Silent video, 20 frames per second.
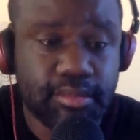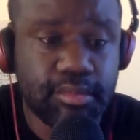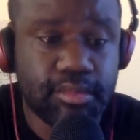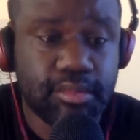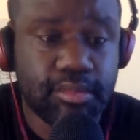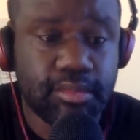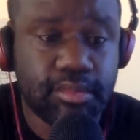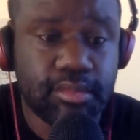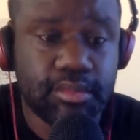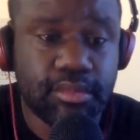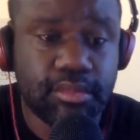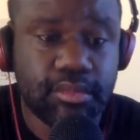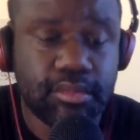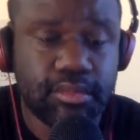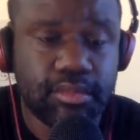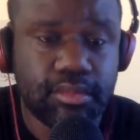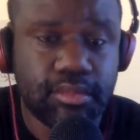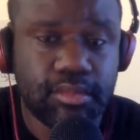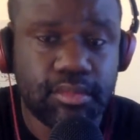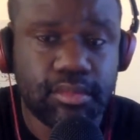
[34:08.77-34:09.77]

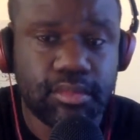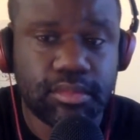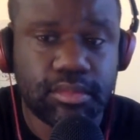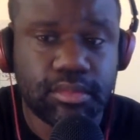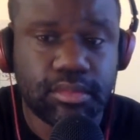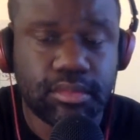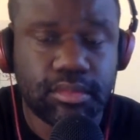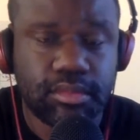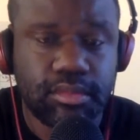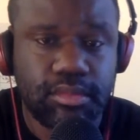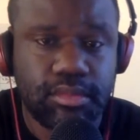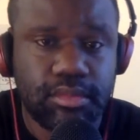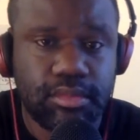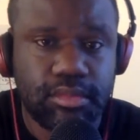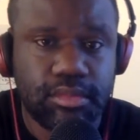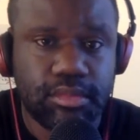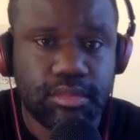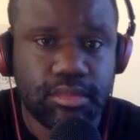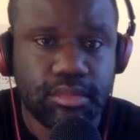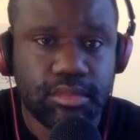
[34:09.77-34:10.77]

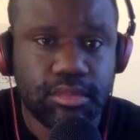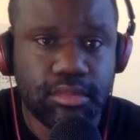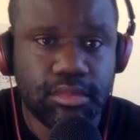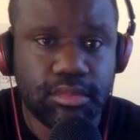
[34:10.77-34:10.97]
(no one is talking)